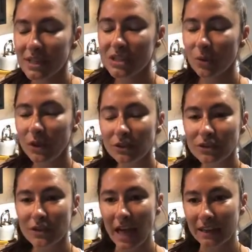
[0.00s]
So what you'll
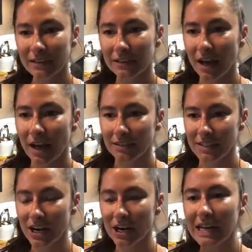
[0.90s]
do then,
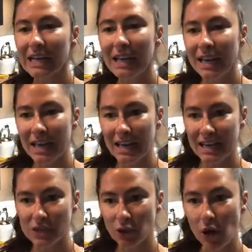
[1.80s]
Terry,
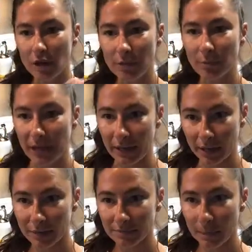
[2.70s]
is you'll go to the
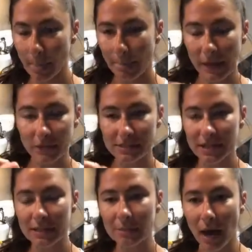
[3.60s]
planner, and you'll see
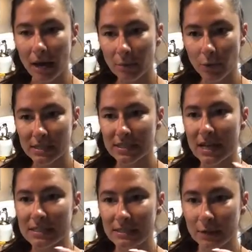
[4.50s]
at the bottom where it
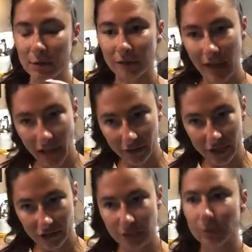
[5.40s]
says the number of calories
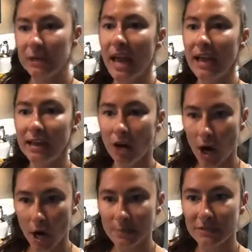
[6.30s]
you need per day,
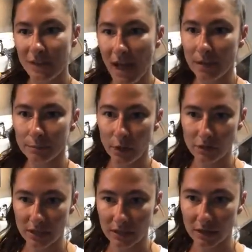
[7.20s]
carbs, fat,
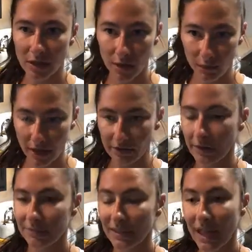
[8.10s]
protein, whatever.
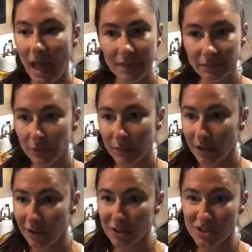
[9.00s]
And then from there,
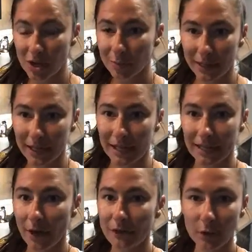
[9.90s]
you can just start planning.
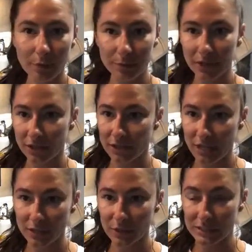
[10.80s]
Now, if you want to plan your day
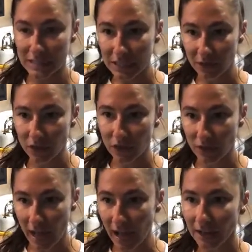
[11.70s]
to a T, you can do
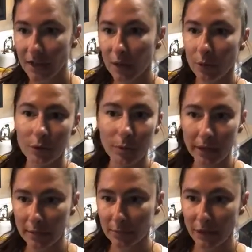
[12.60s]
that, or you plug
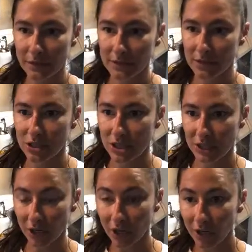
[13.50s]
in breakfast, lunch, and
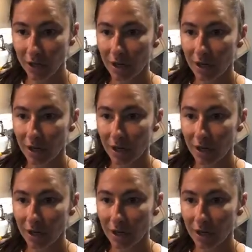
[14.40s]
dinner.